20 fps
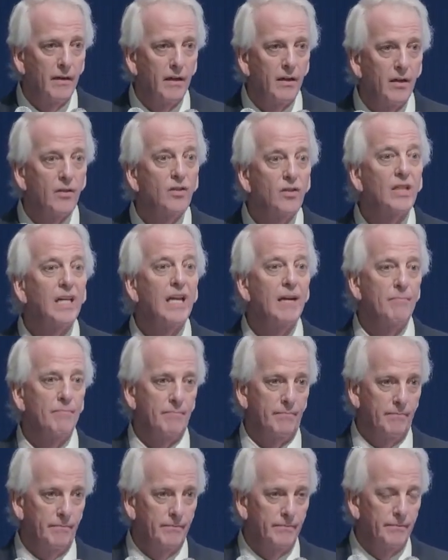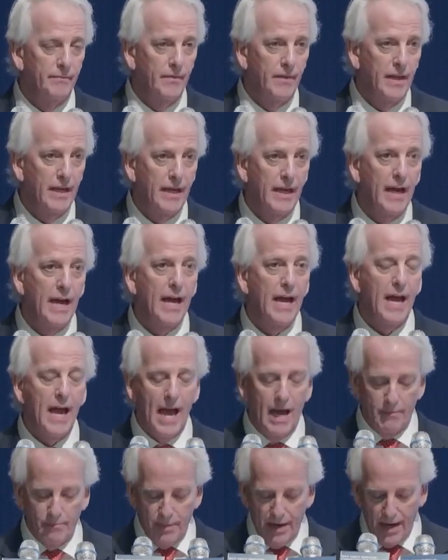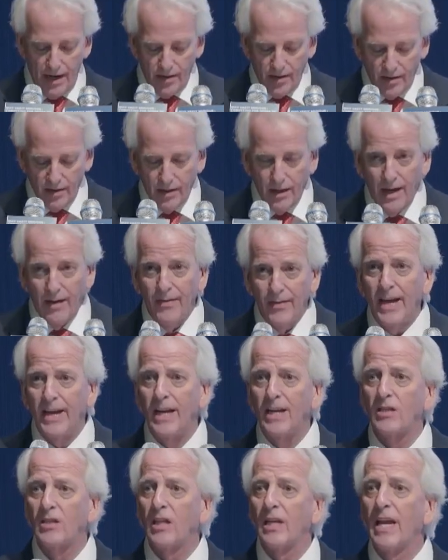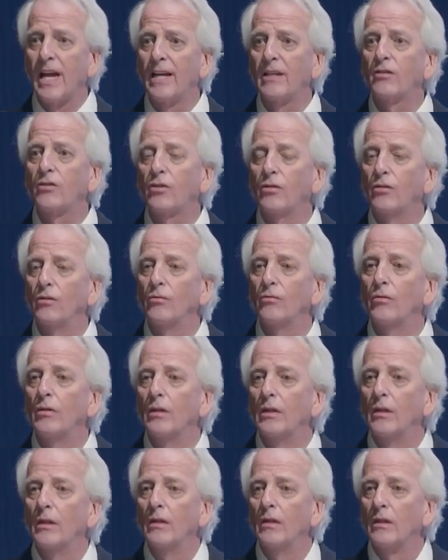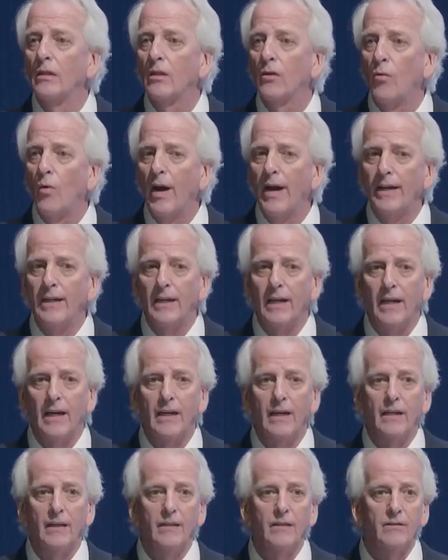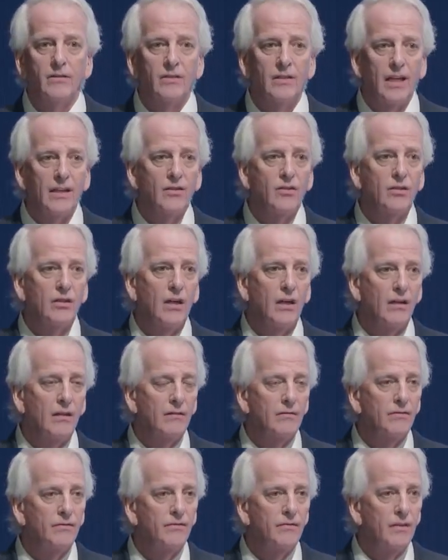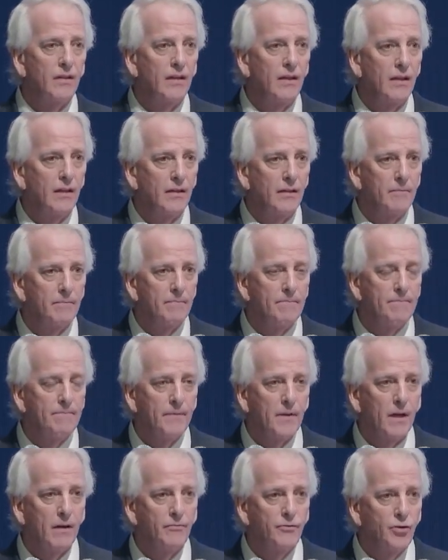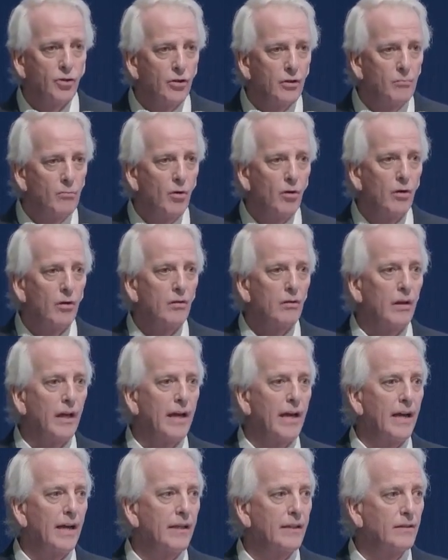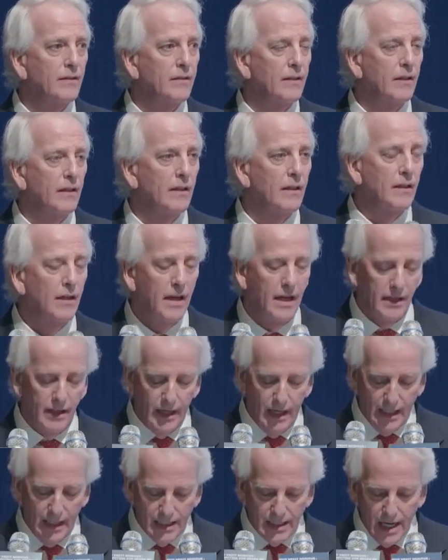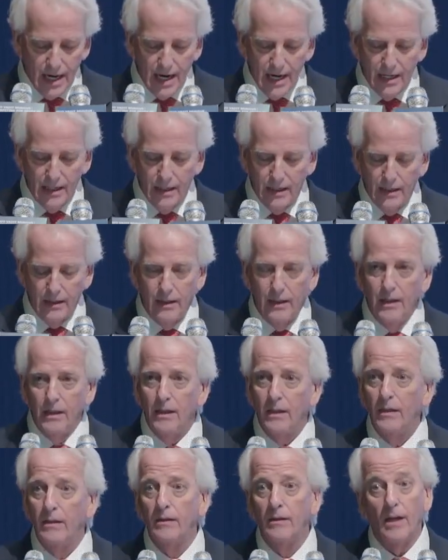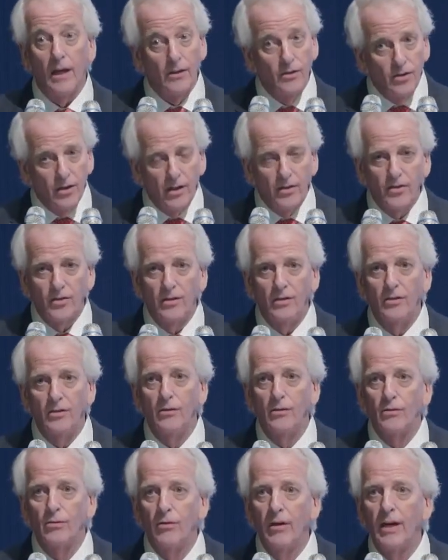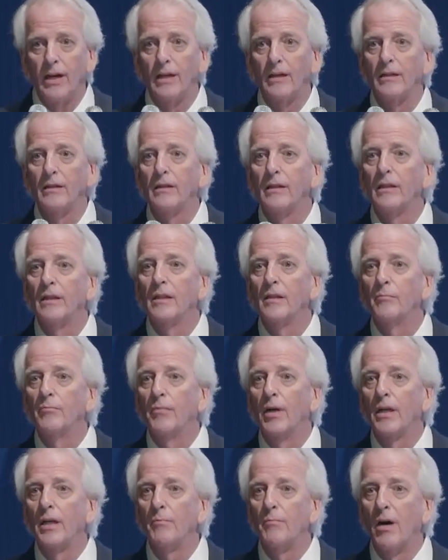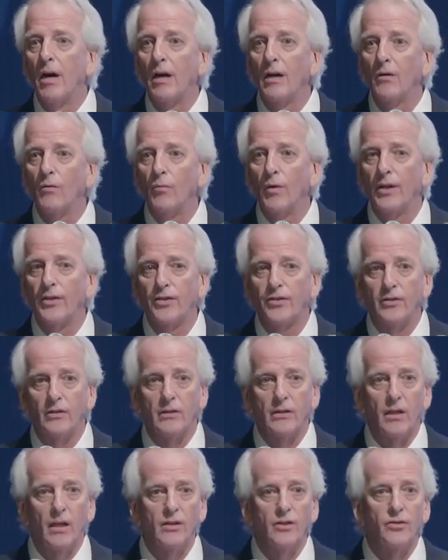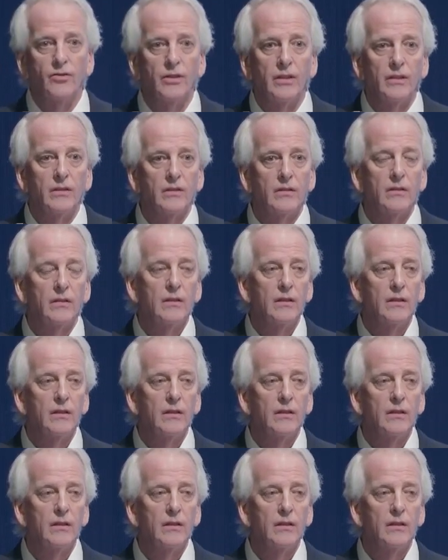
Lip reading: slim at best. And that has led to quite a sense of turmoil and anxiety, not just in Ukraine, but among Western countries.